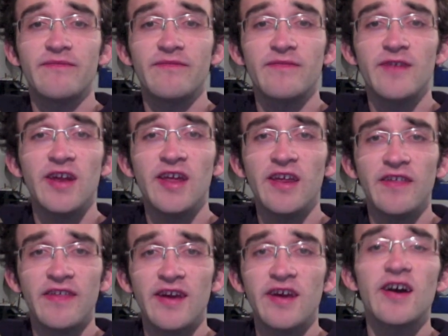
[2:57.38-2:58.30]
than
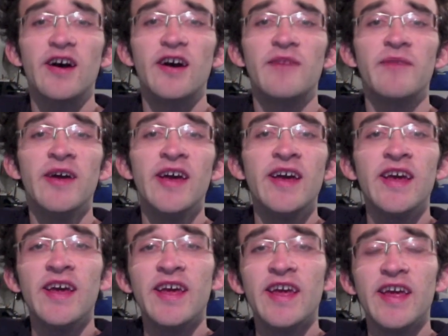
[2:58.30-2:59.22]
anything,
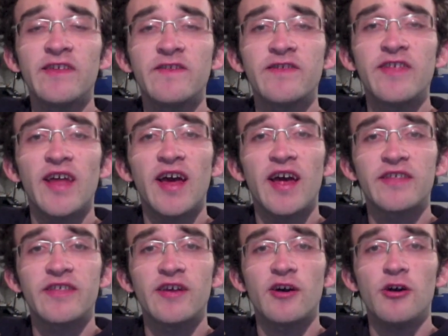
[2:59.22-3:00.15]
it's
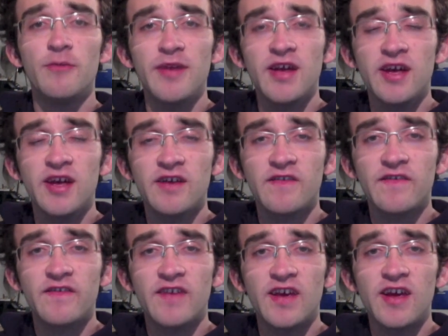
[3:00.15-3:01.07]
that the opening
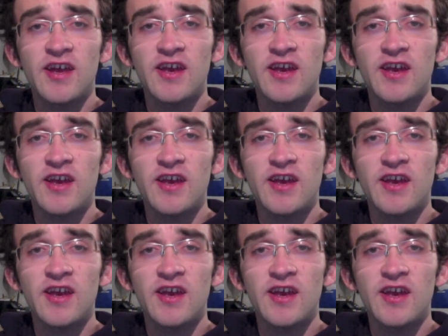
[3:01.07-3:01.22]
scene